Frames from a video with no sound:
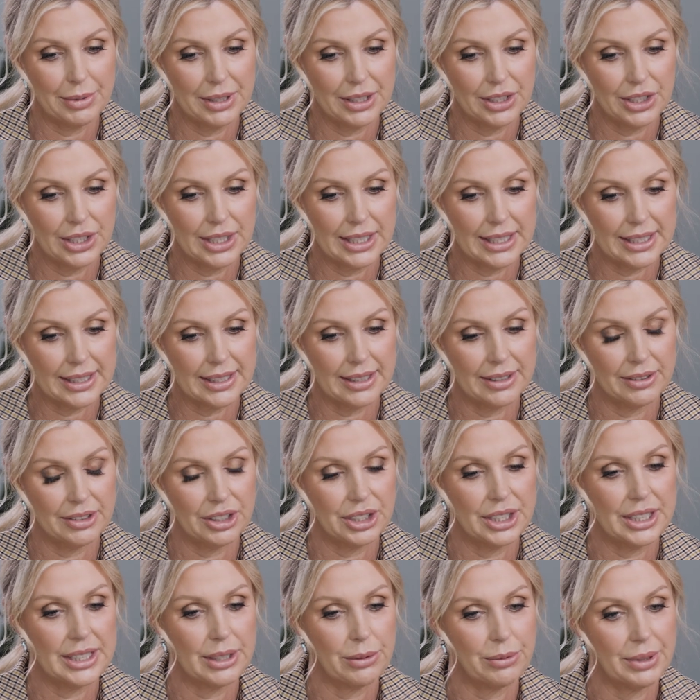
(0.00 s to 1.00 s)
but she
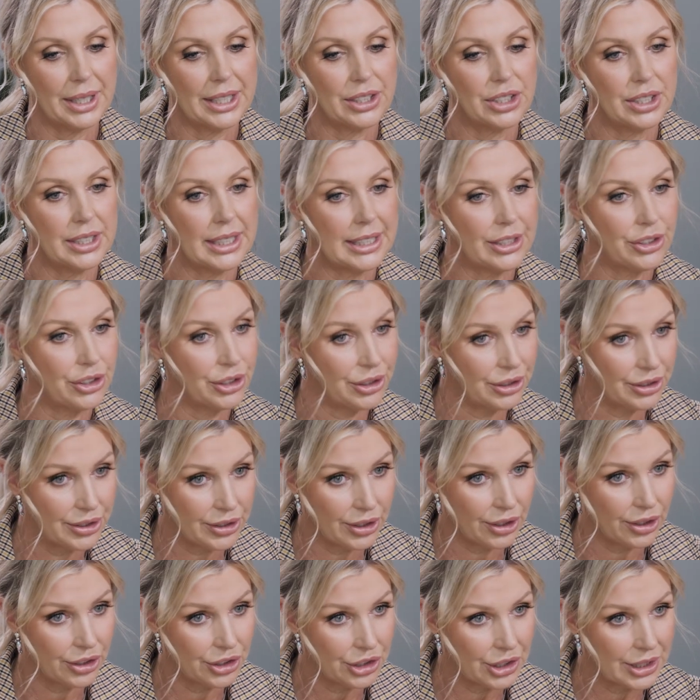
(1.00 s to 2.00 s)
said, we actually need 2
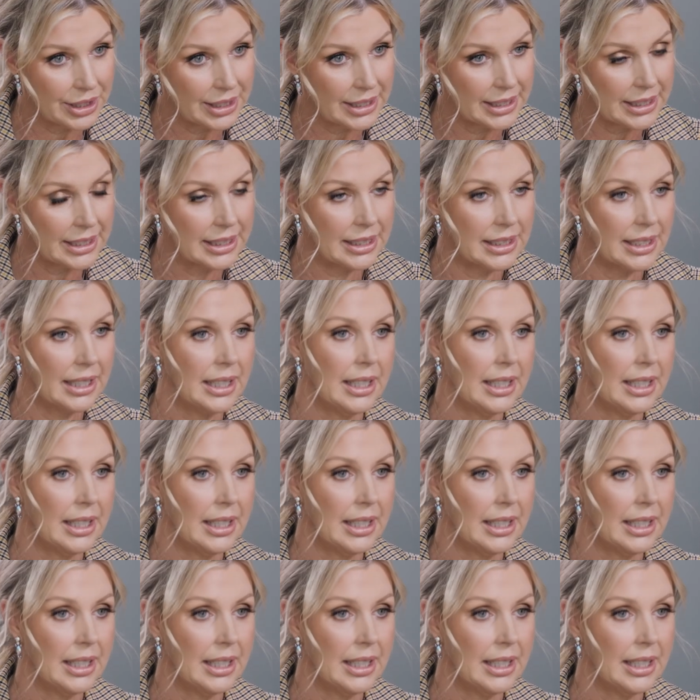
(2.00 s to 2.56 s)
surgeons. It